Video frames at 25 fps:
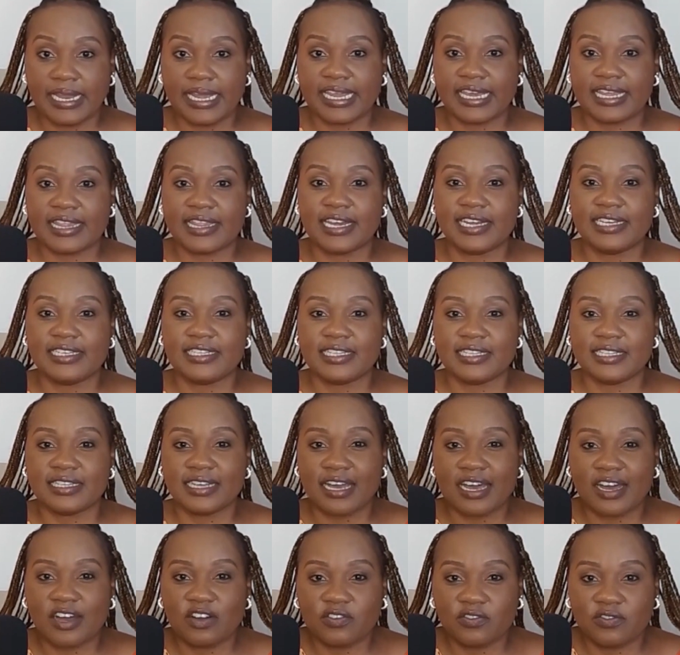like that in
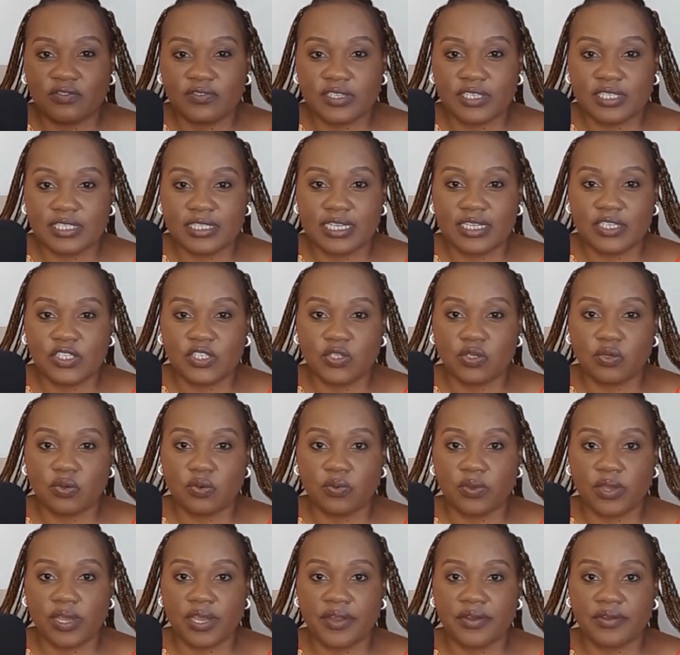the outfits that
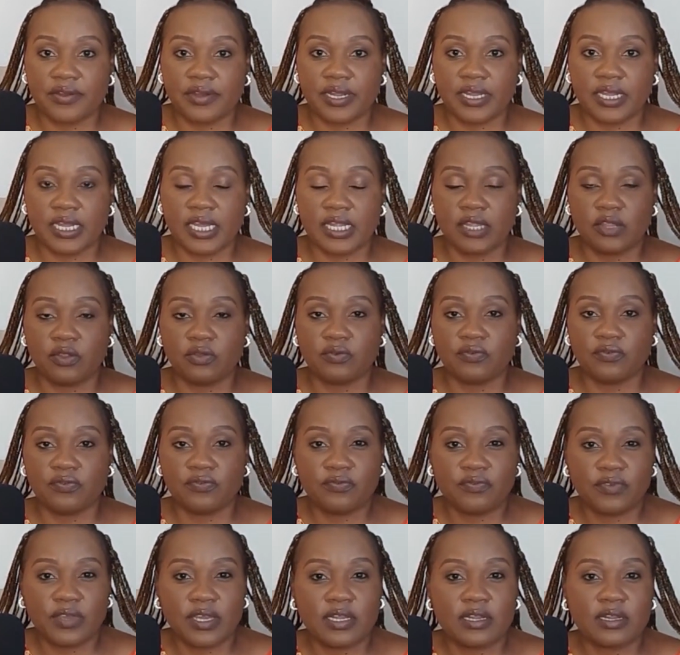you're wearing, and you
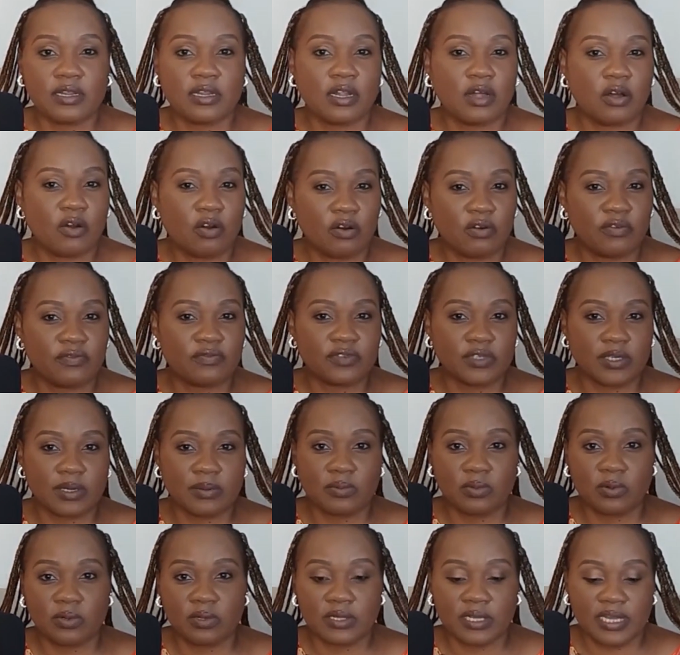feel
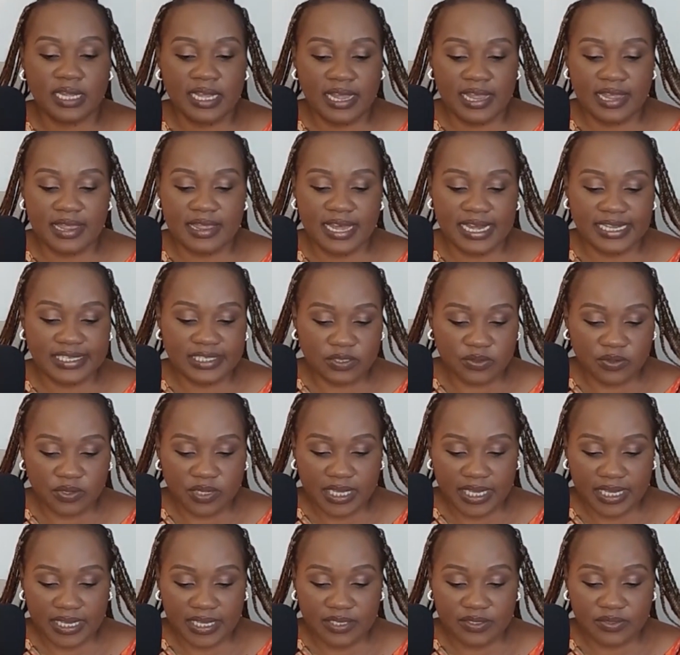comfortable, that's
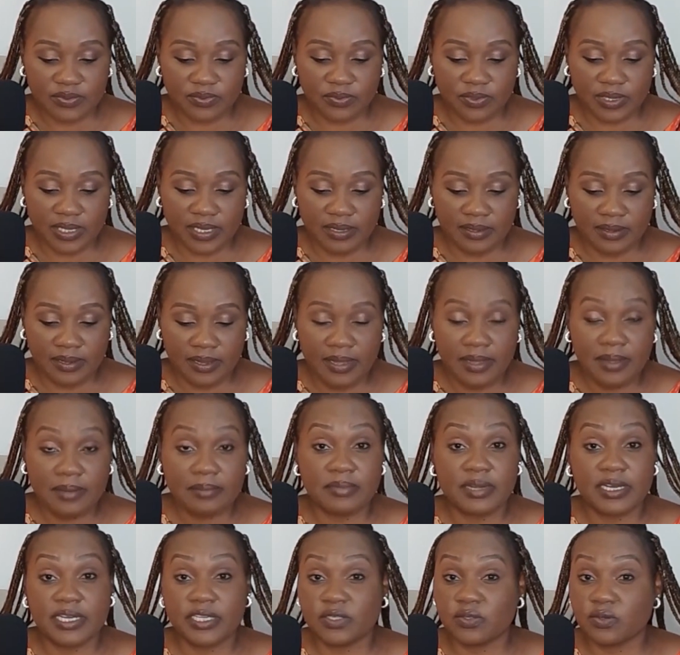okay as well.
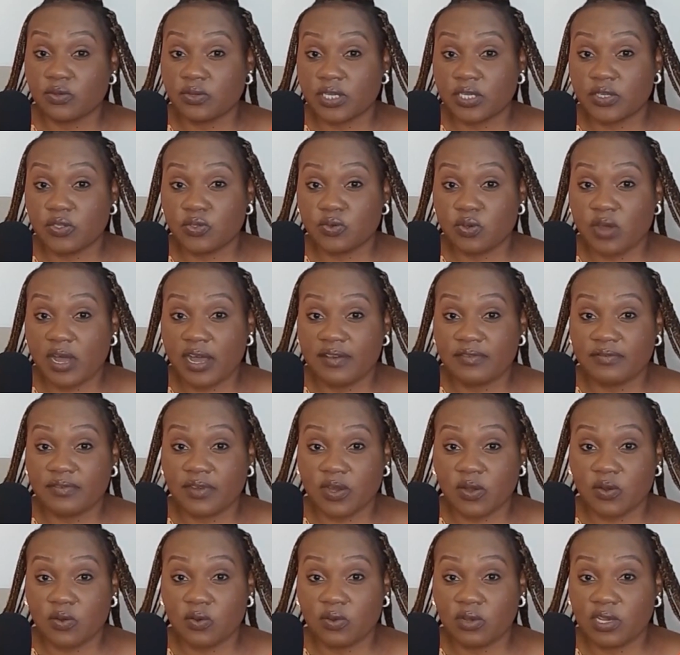But it's okay to have
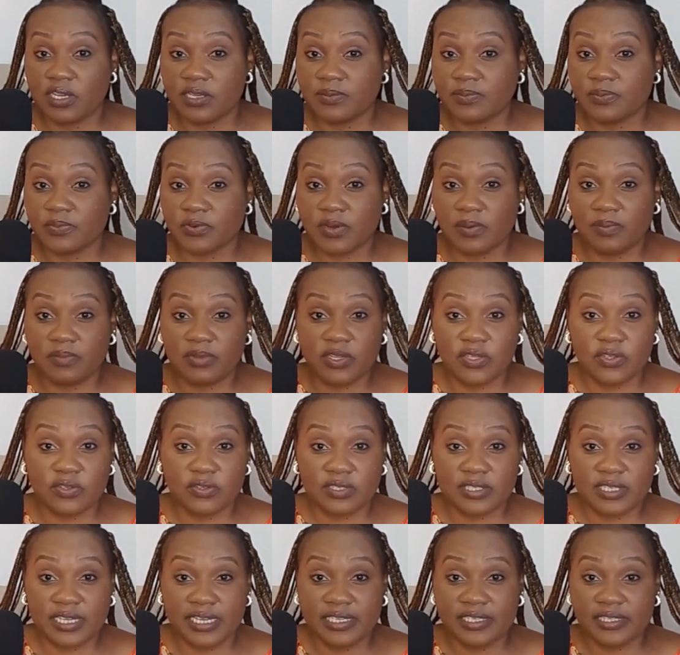a goal. It's probably
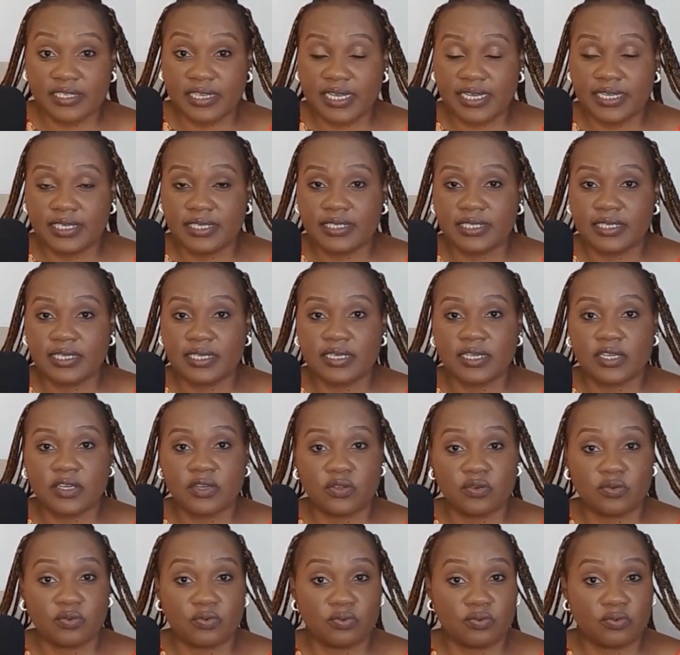your size eighteen
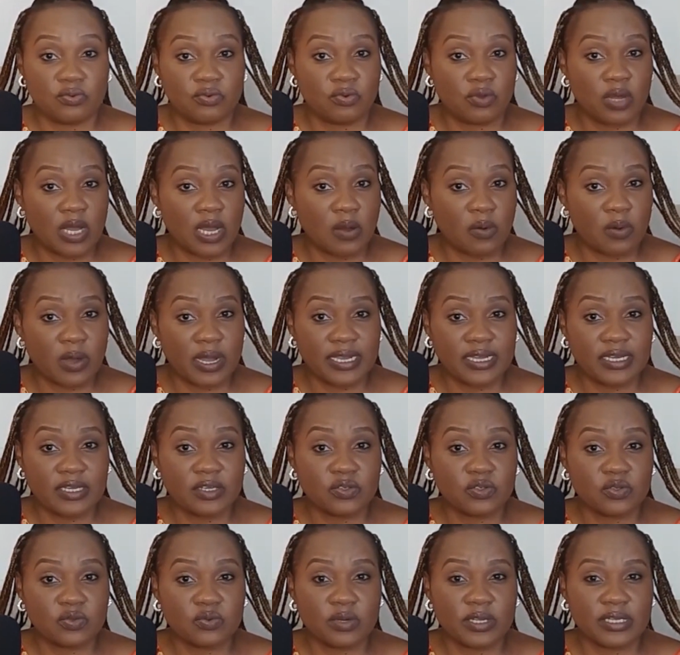and you are
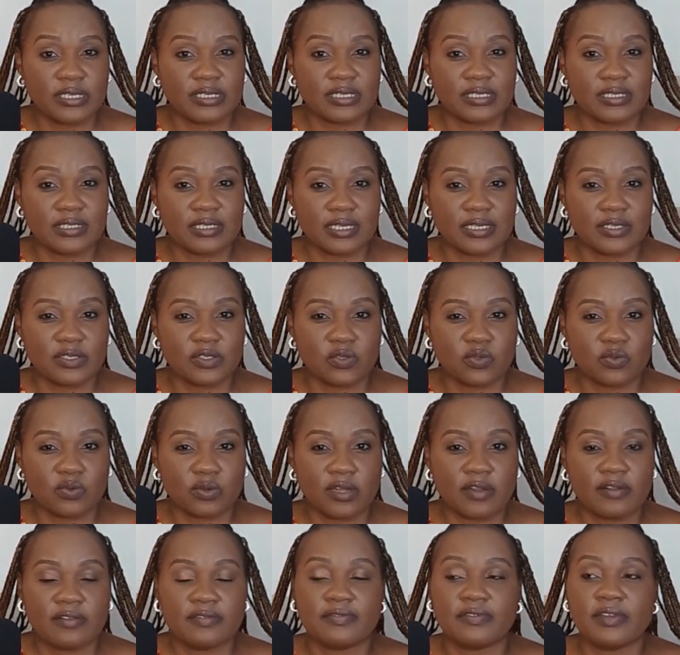working towards a size
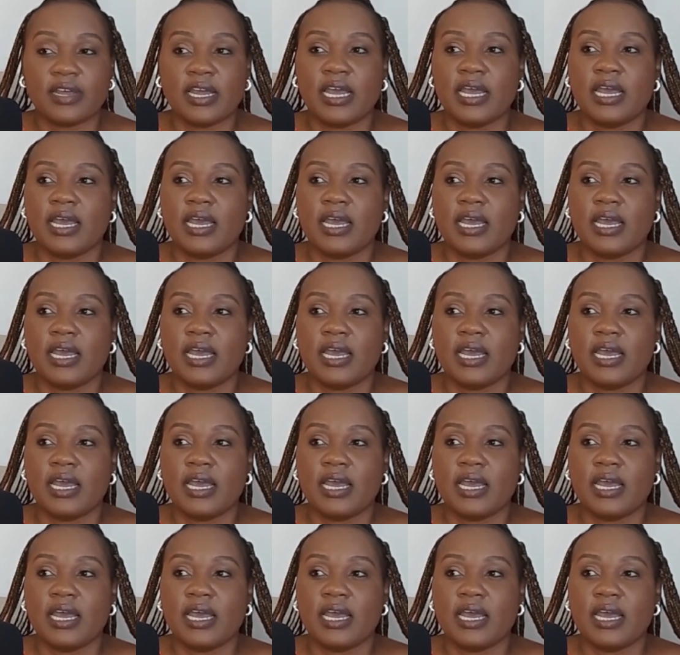twelve.